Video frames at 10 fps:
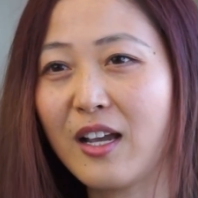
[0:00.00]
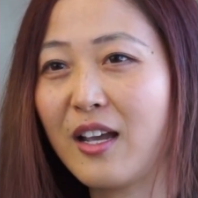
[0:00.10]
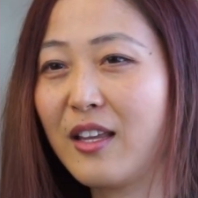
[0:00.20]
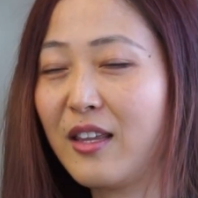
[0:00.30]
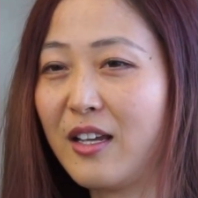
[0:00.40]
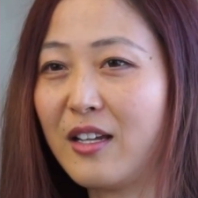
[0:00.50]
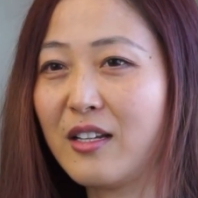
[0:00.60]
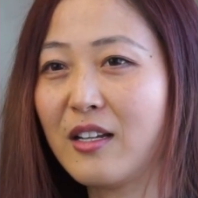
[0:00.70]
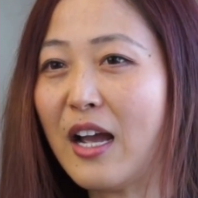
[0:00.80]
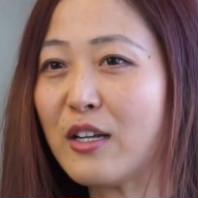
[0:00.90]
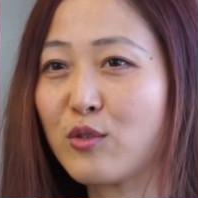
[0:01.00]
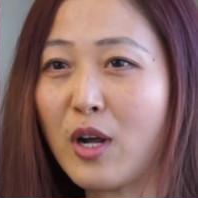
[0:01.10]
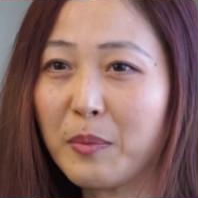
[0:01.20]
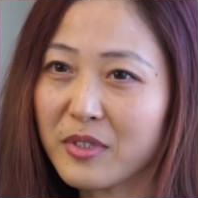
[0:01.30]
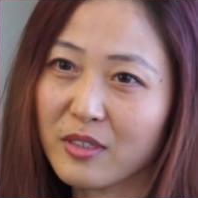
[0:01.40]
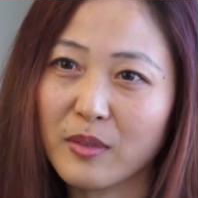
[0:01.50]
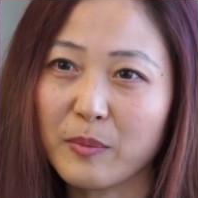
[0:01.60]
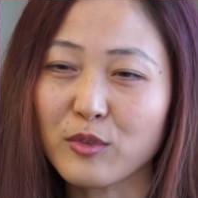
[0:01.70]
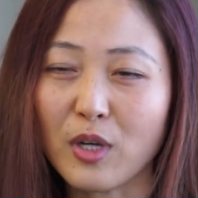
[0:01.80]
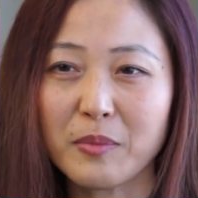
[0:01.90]
and then I dropped
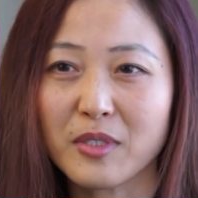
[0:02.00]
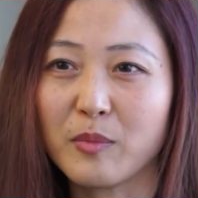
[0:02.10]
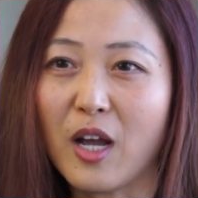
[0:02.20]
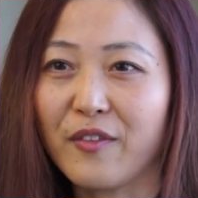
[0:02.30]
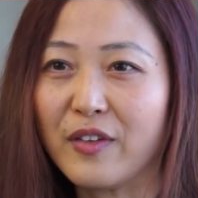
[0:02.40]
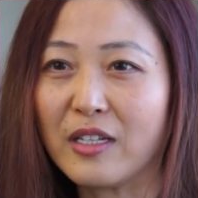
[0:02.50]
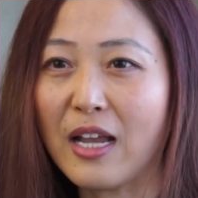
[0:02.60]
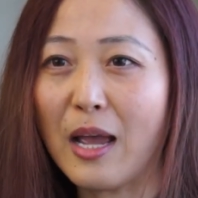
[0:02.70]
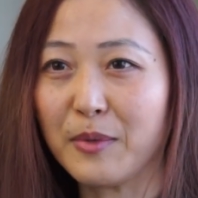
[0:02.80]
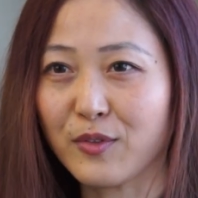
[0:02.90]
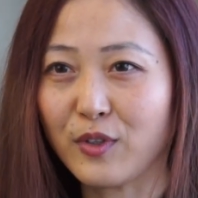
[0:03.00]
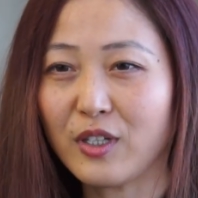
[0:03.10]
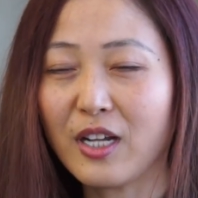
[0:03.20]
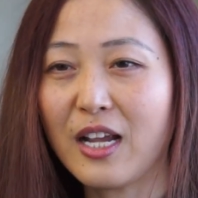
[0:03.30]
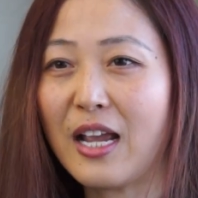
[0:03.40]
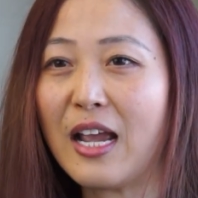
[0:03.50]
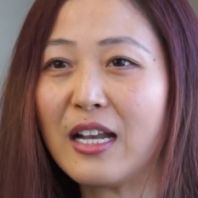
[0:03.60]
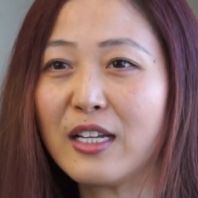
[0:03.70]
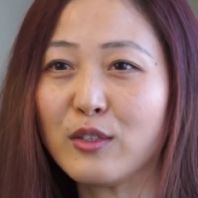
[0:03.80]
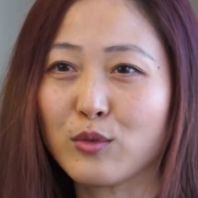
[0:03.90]
him off in Abbotsford,
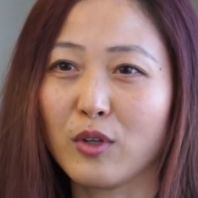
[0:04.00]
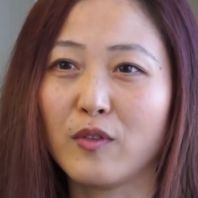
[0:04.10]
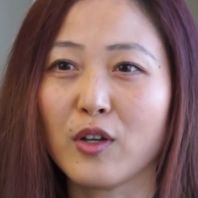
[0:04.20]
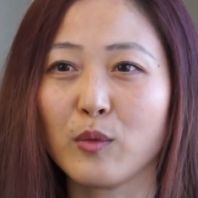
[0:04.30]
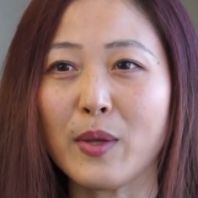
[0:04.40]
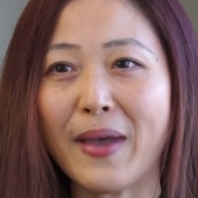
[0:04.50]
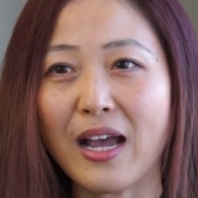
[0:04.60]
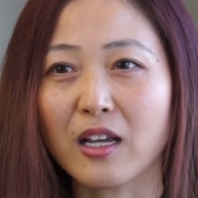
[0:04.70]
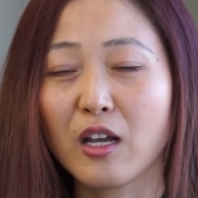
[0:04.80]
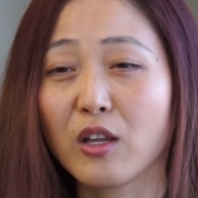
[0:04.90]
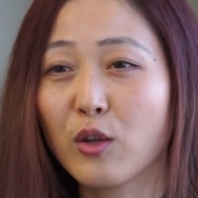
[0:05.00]
and he drove all the way back.